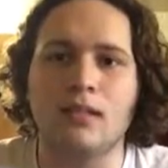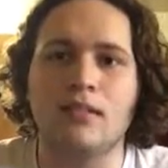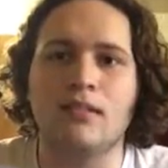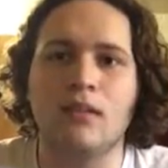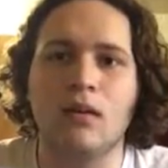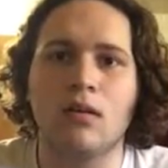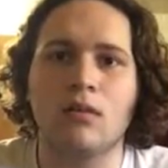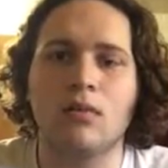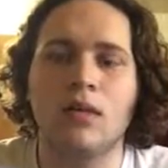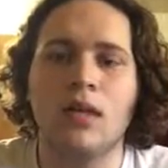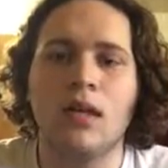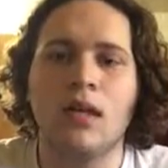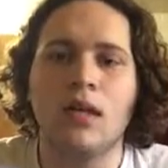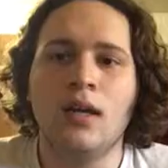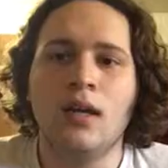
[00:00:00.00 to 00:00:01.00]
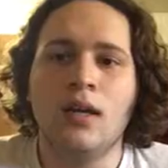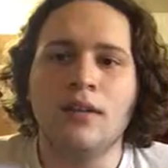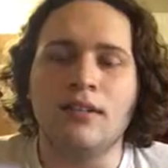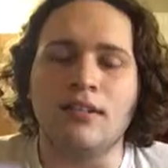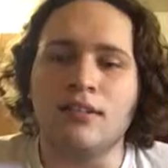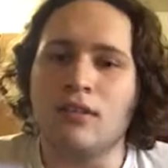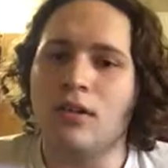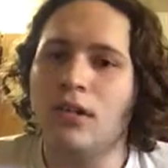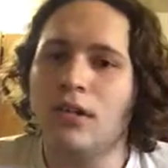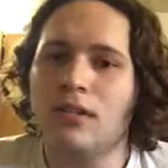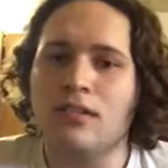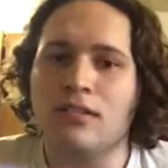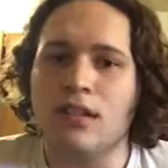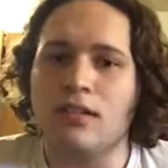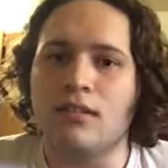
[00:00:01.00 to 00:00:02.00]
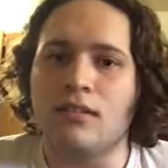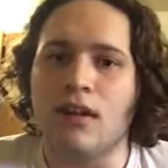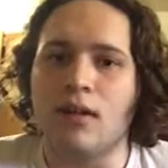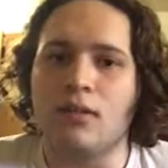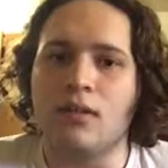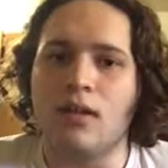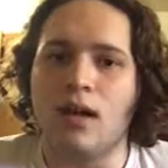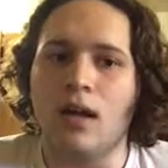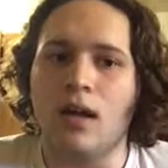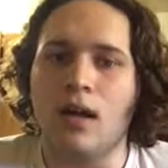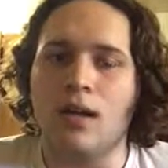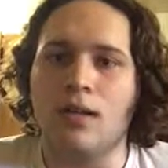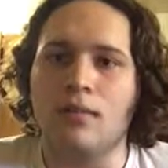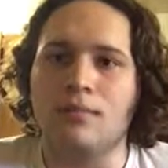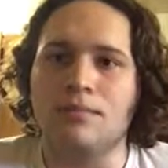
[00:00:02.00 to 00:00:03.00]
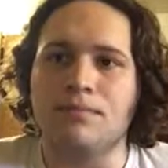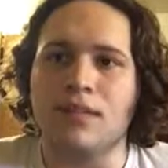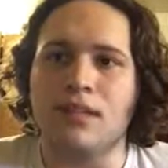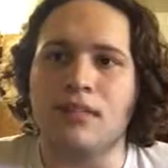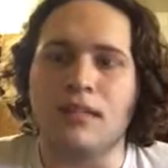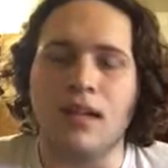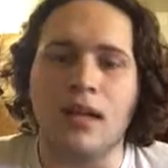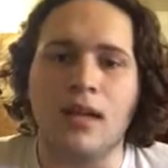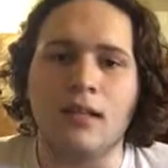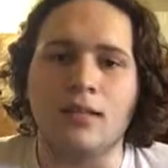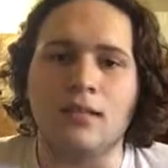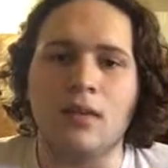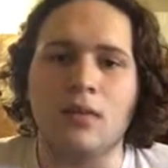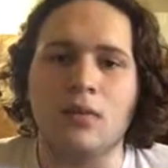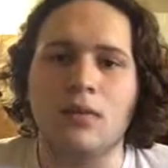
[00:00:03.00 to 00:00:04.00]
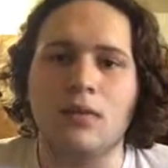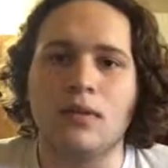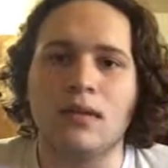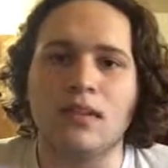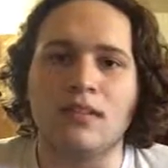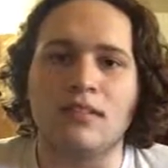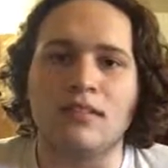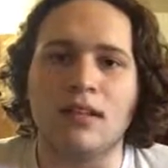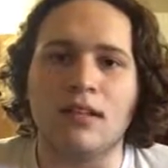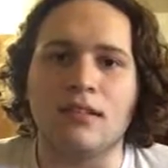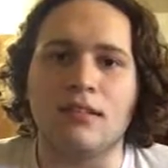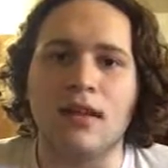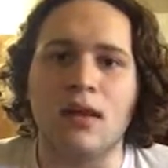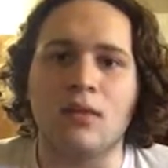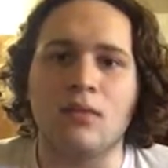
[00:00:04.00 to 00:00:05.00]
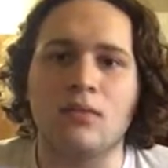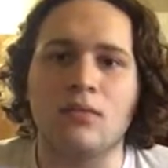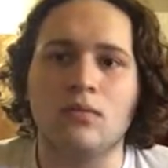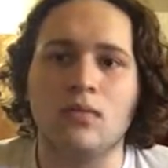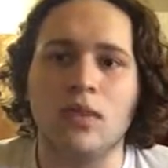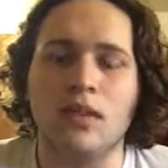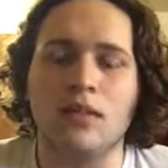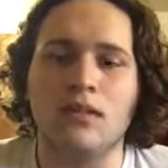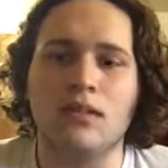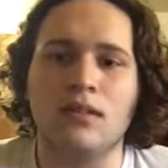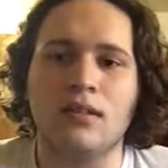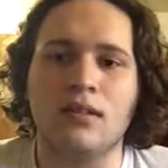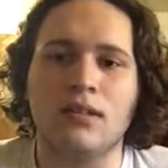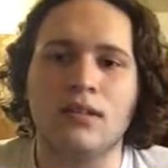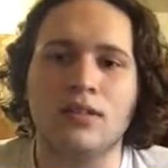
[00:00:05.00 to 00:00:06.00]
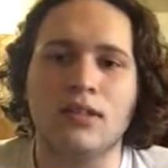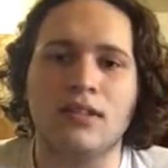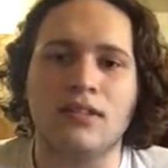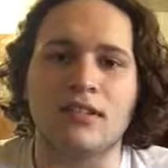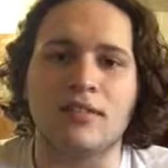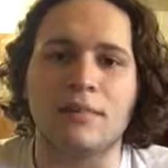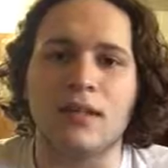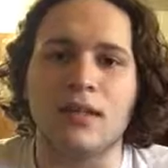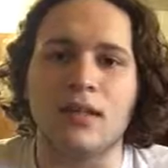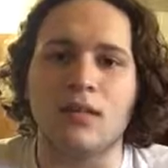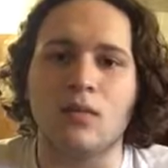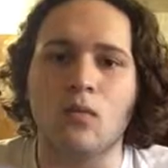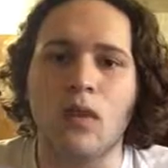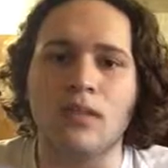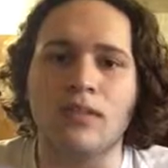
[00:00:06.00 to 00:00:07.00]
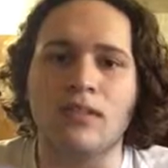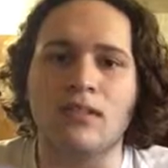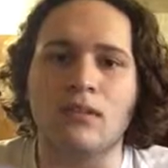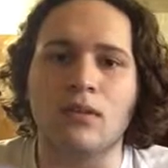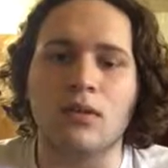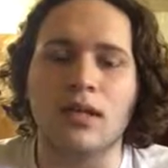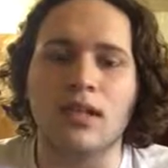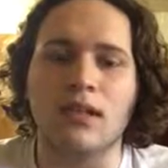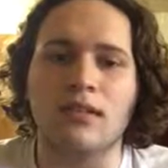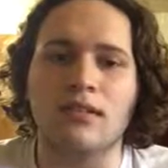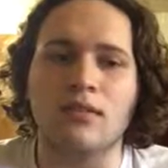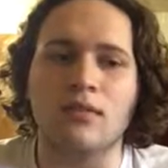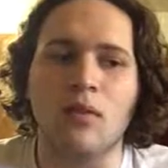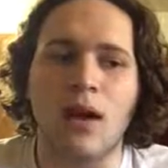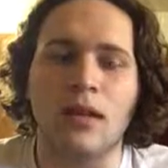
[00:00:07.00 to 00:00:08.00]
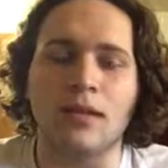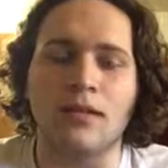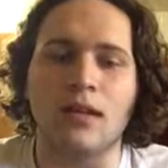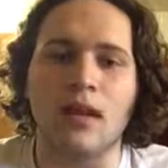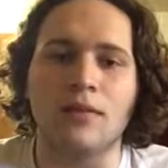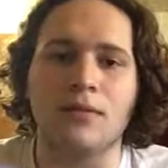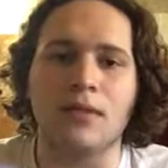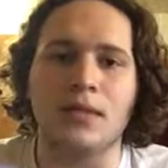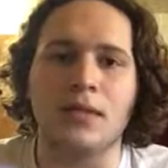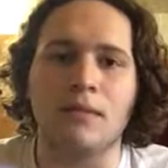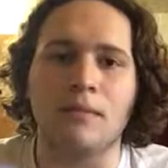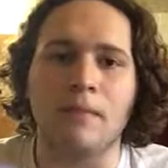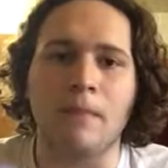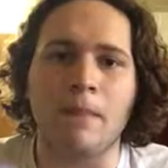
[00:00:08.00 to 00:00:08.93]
So the story here starts out, it's an anecdote. It starts out with just explaining what the story is and why they're covering it.